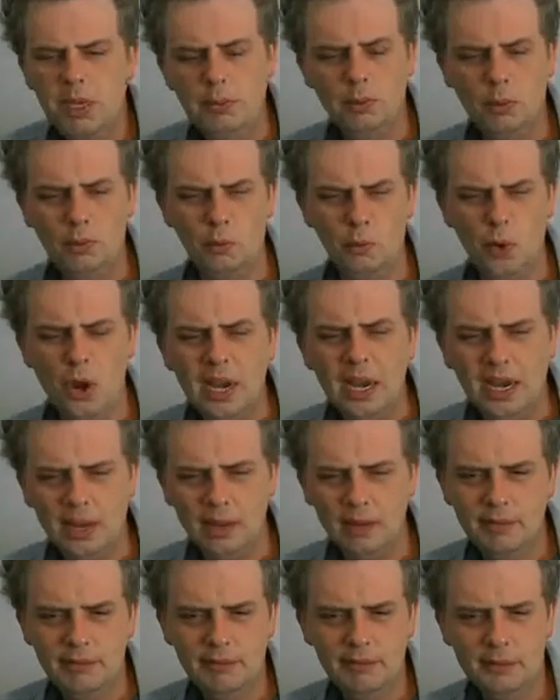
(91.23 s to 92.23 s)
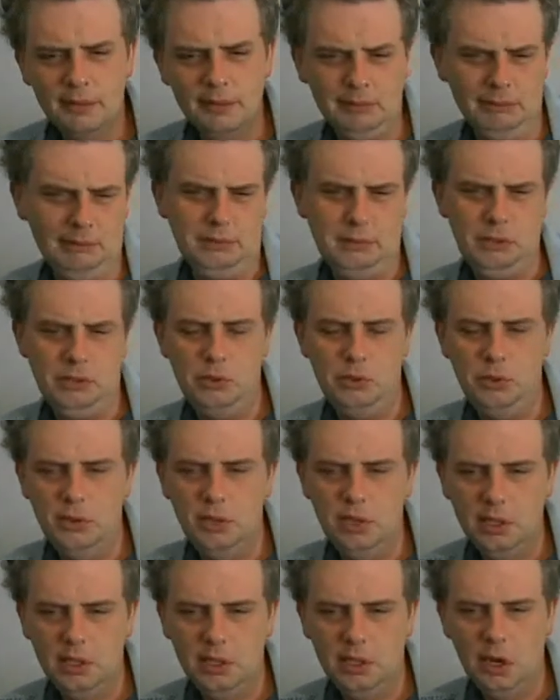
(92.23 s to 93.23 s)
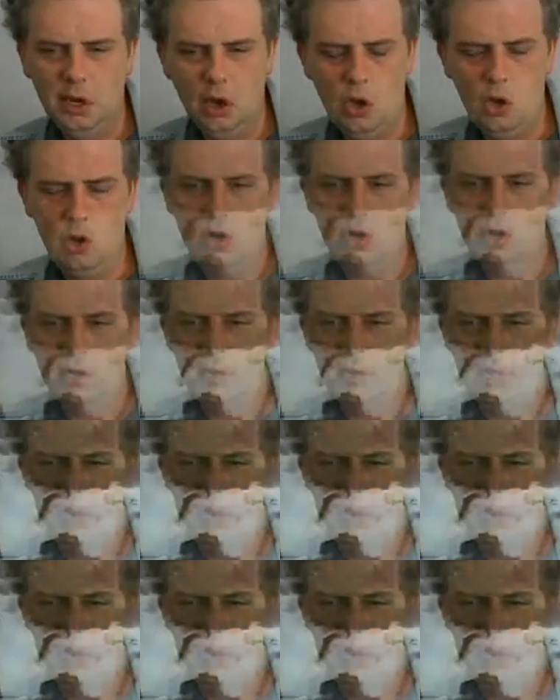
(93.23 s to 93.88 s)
people running to the car,